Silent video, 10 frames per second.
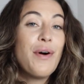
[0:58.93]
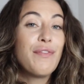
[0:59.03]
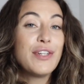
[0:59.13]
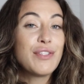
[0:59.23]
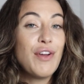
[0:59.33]
Well,
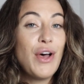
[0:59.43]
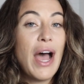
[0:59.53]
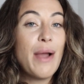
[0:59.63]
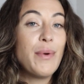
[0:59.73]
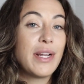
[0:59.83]
first of all,
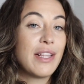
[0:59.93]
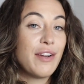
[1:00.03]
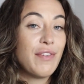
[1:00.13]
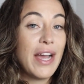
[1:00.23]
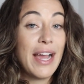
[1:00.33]
I want to
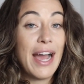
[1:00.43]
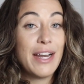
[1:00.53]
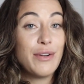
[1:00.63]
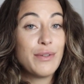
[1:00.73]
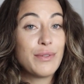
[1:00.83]
clarify, I
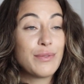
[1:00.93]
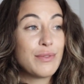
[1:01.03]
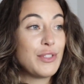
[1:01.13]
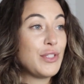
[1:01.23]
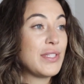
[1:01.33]
don't
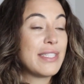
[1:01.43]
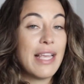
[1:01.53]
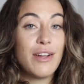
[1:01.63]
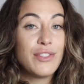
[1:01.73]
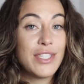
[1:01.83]

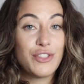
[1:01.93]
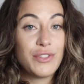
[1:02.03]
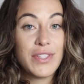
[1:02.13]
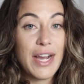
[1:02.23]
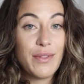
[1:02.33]
sell
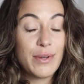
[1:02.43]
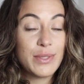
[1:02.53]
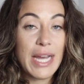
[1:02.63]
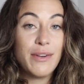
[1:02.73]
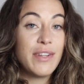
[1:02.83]
digital downloads.
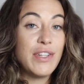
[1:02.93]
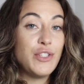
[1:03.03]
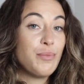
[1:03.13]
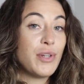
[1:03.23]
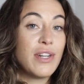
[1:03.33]
I don't even
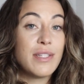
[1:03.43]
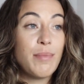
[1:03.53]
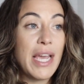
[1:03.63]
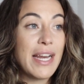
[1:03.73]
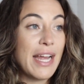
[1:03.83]
do print on
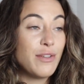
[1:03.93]
demand. I